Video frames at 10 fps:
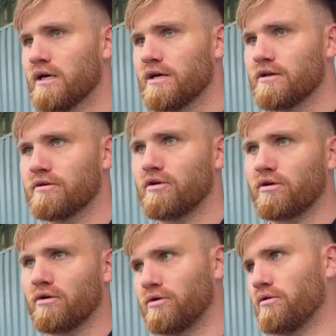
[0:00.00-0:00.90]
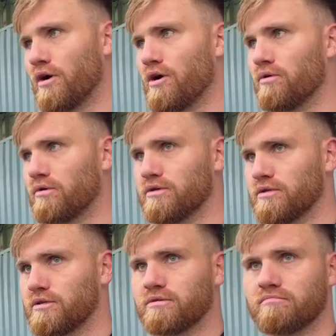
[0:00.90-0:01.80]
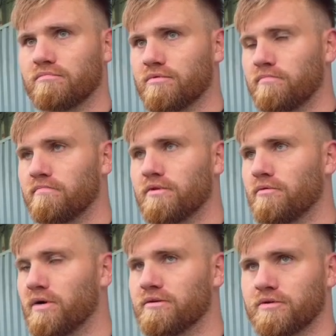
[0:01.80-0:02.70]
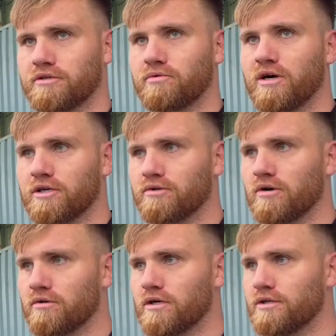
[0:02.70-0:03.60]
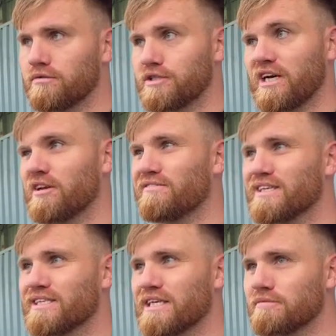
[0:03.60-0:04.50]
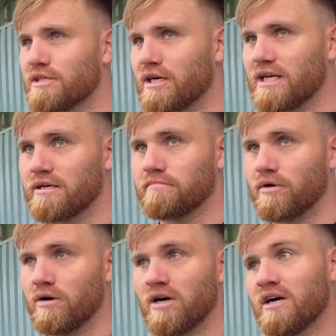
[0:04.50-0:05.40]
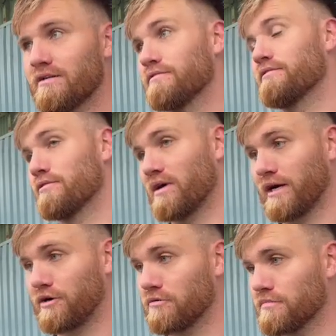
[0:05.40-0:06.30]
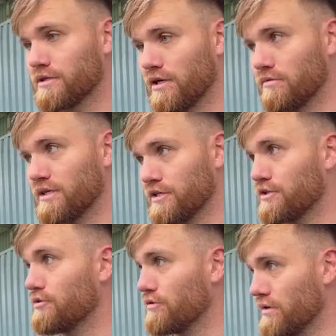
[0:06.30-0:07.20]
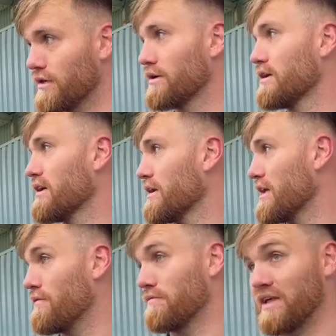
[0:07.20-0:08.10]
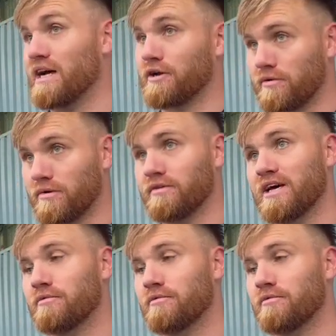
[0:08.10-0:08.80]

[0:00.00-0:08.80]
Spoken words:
not go gung-ho because the wind was just quite strong. And second half, it did seem to die down, but the rain comes, so we just knew that they're the